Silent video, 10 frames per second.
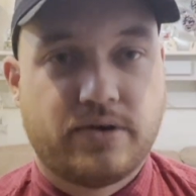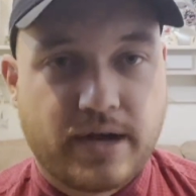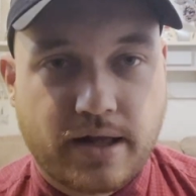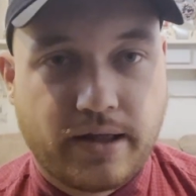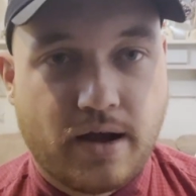
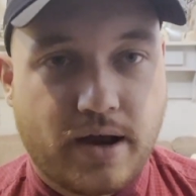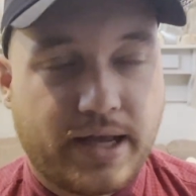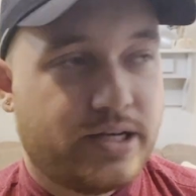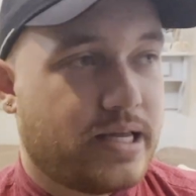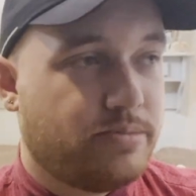directly on it.
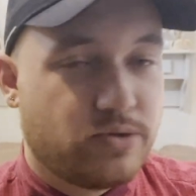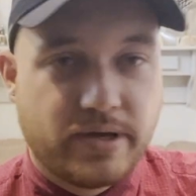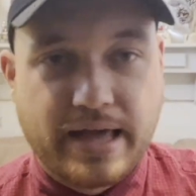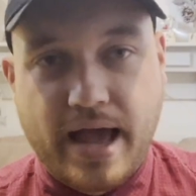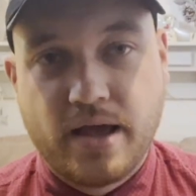And keep
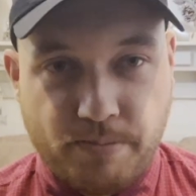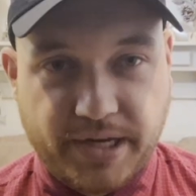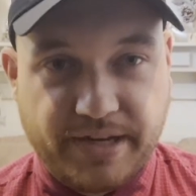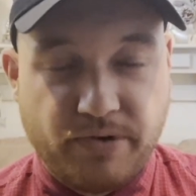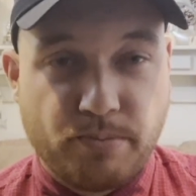doing that. Pick
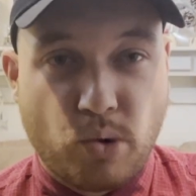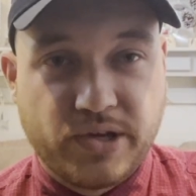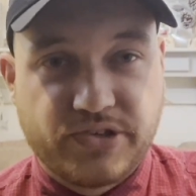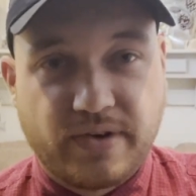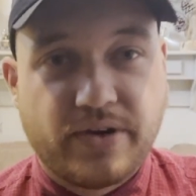different
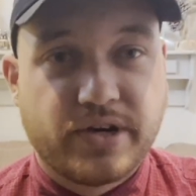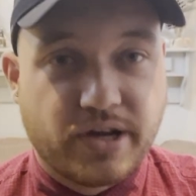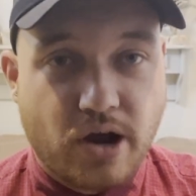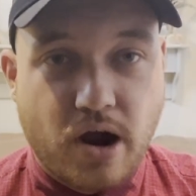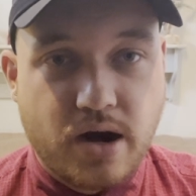points around your
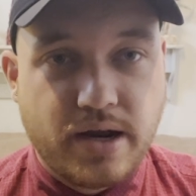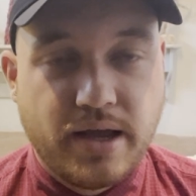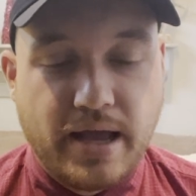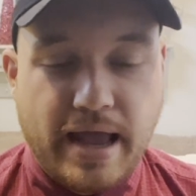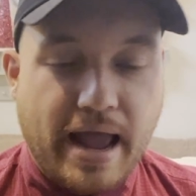yard,
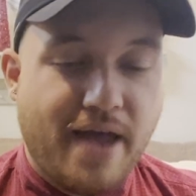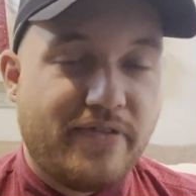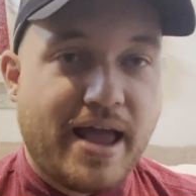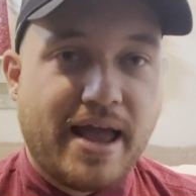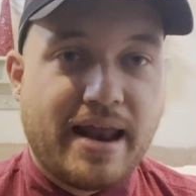and
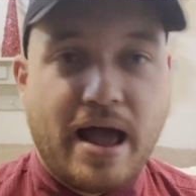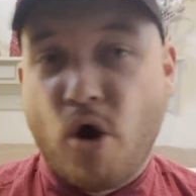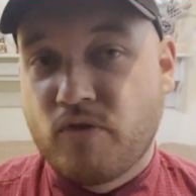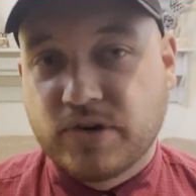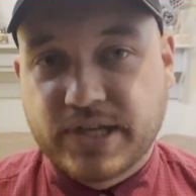then
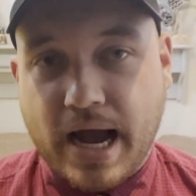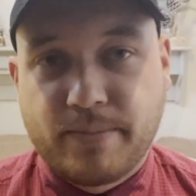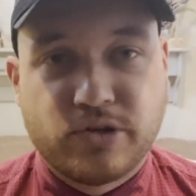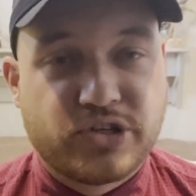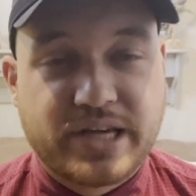over time,
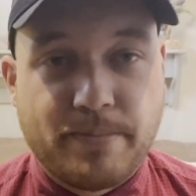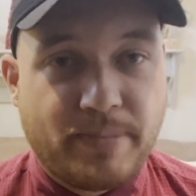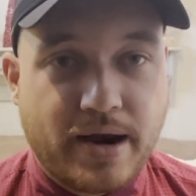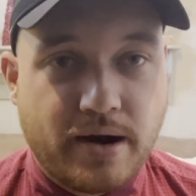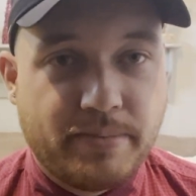you'll just get
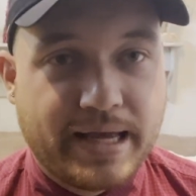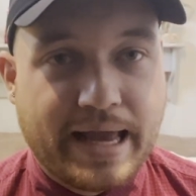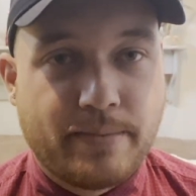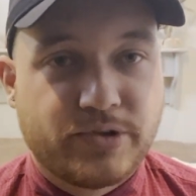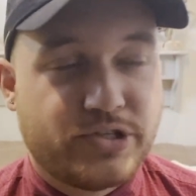better at being
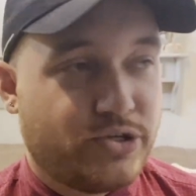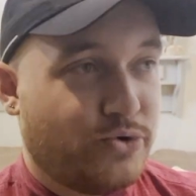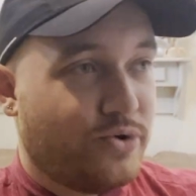able to